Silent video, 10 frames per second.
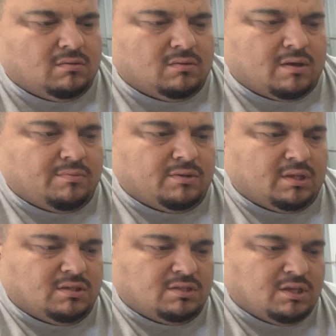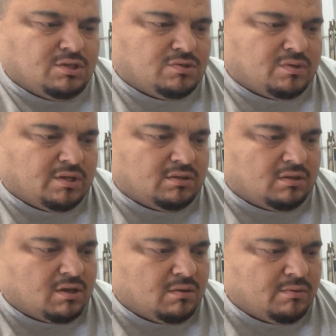Everything's heat
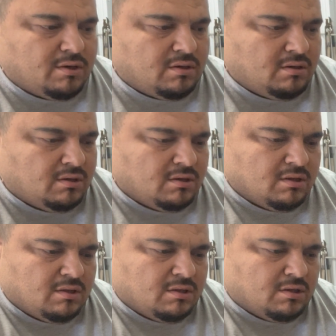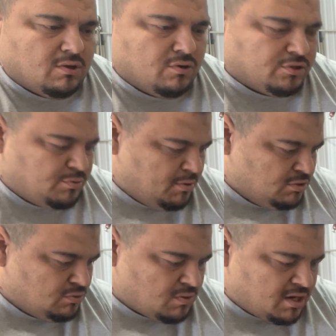shrinked, covered, no
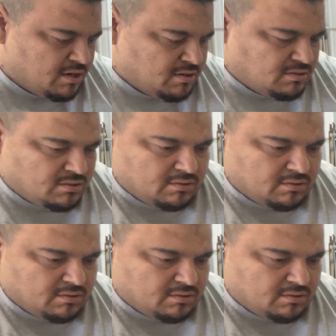exposed wires.